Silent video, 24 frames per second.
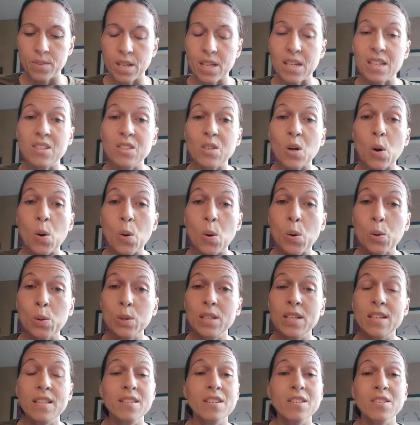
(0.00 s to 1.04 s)
He's
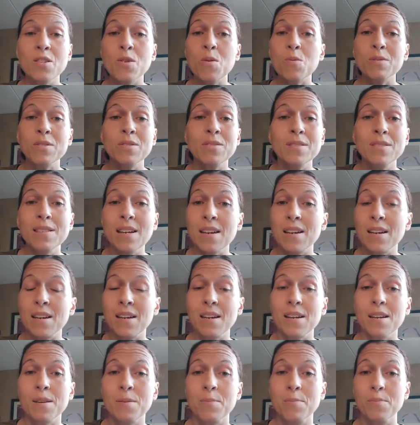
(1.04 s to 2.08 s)
holy. There's no sin
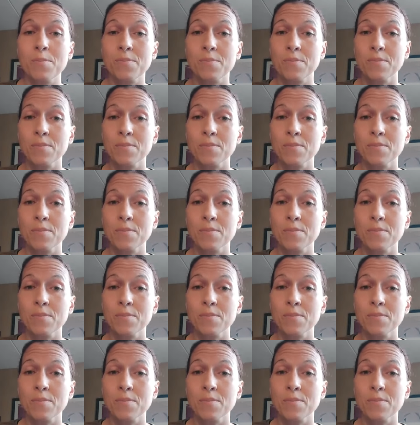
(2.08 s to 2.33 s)
in him.